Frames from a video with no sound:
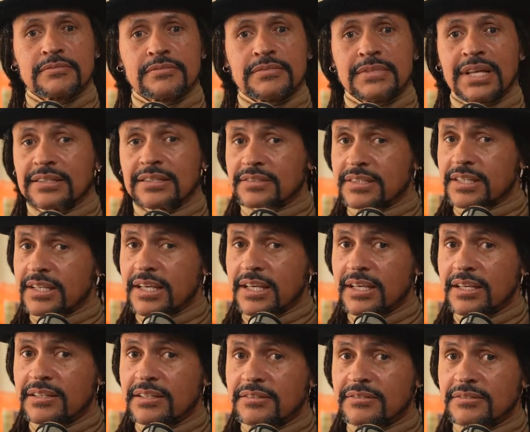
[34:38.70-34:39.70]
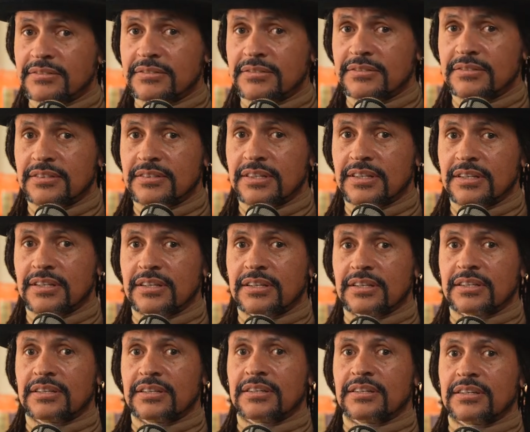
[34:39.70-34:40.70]
That's the key.
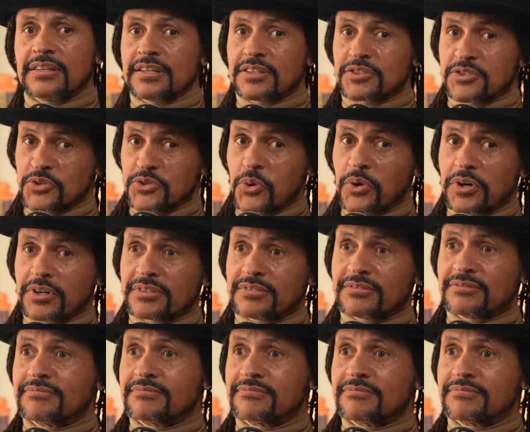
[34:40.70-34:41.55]
It's short.